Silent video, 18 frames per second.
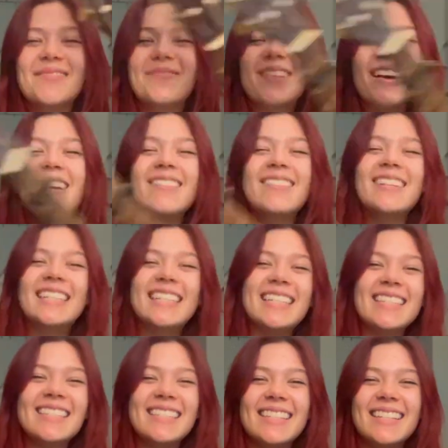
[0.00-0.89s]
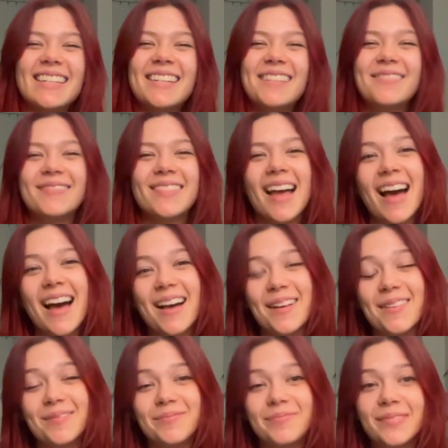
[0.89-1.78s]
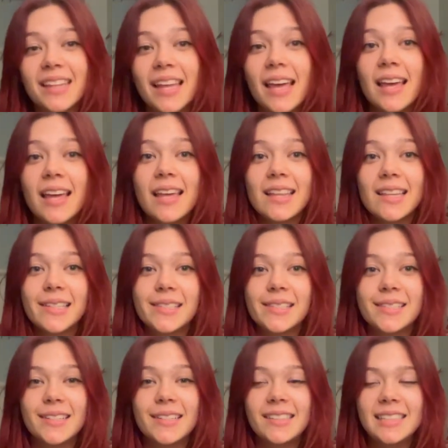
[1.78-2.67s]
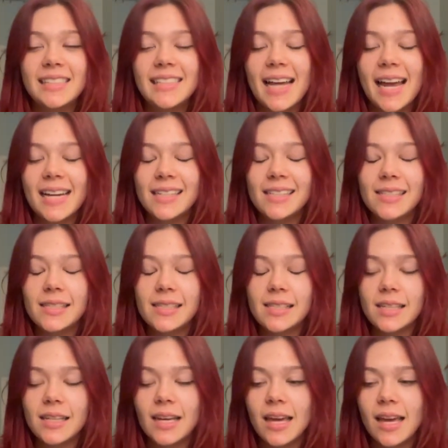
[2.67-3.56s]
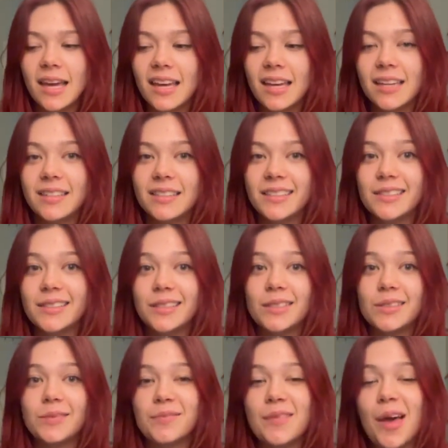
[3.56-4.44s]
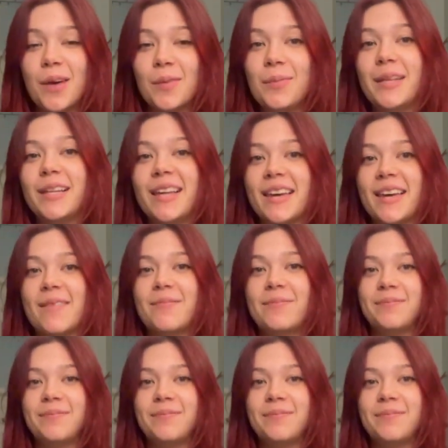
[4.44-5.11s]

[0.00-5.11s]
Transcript: priorities, you know? Um, this is called Tenant and I hope you like it.